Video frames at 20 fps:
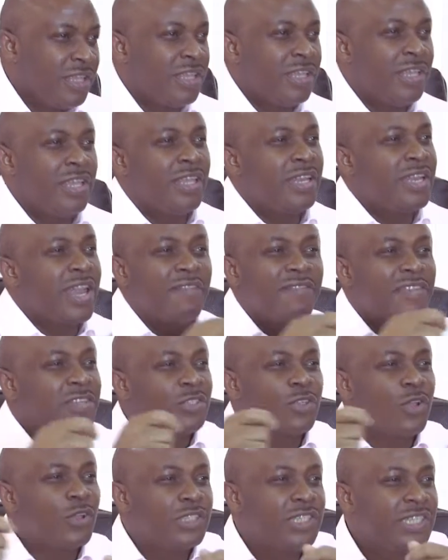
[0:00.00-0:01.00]
He never
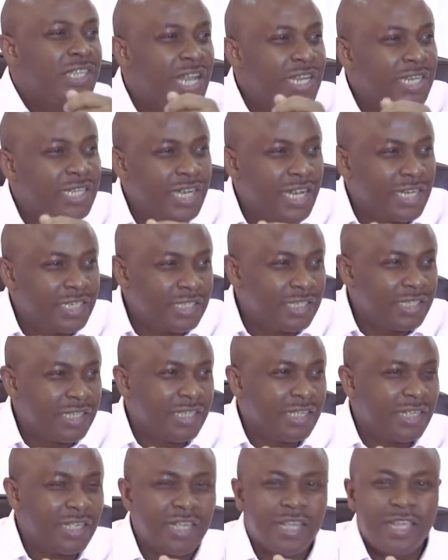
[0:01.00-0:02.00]
succeeded in
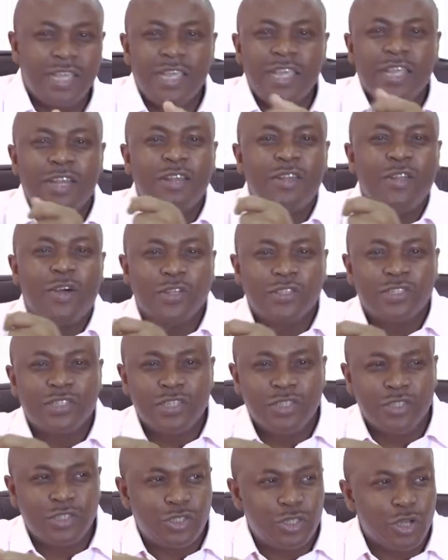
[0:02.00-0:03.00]
anything. He lost
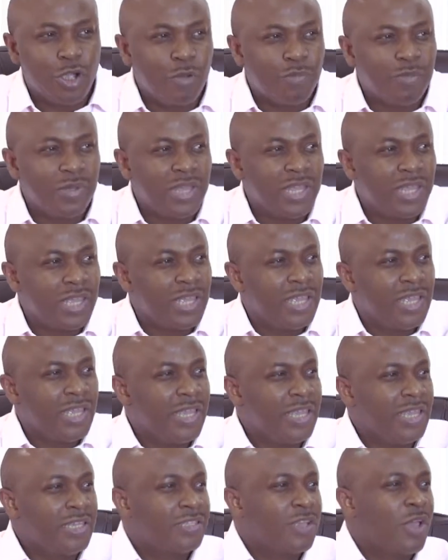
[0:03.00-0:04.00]
his job.
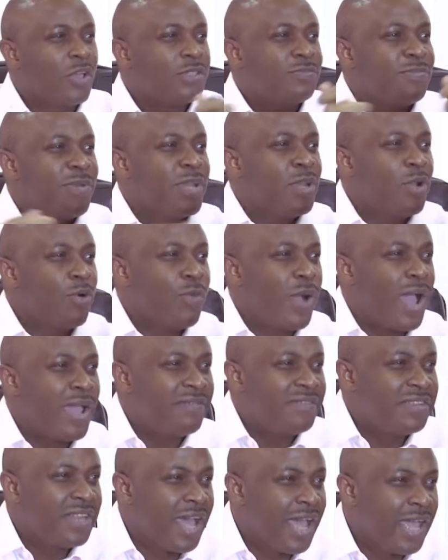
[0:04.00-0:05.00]
His husband or
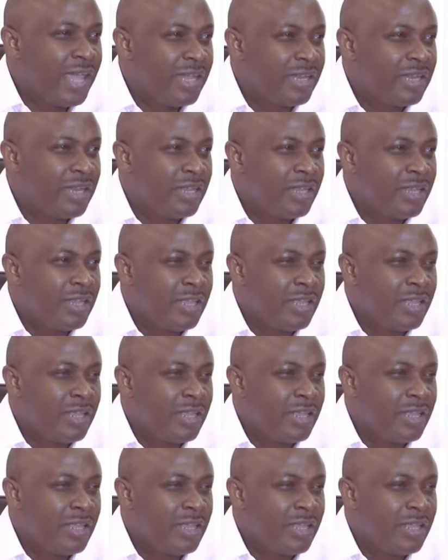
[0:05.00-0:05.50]
wife died.